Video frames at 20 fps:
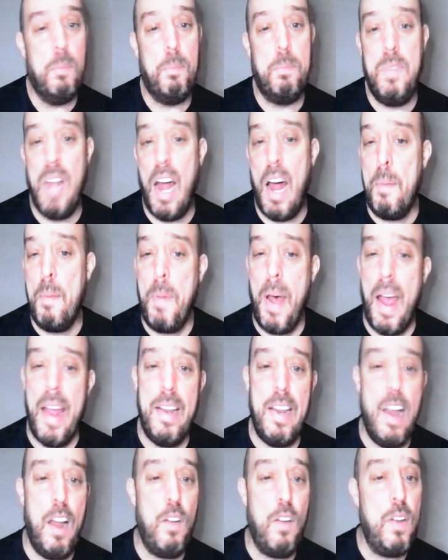non
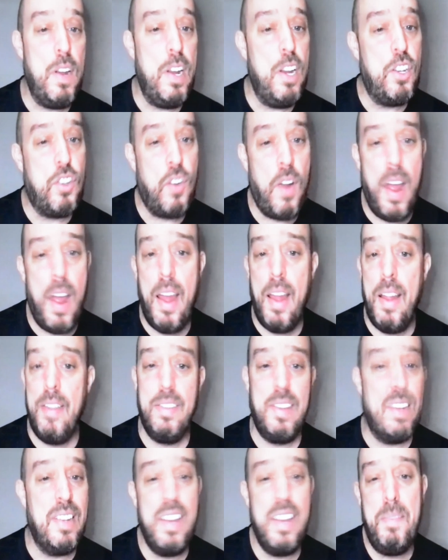binary,
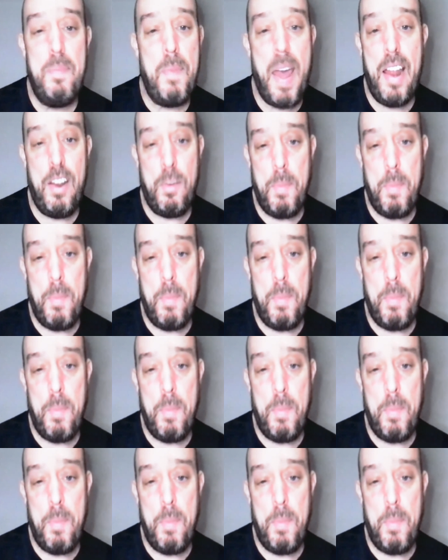trans, it didn't matter.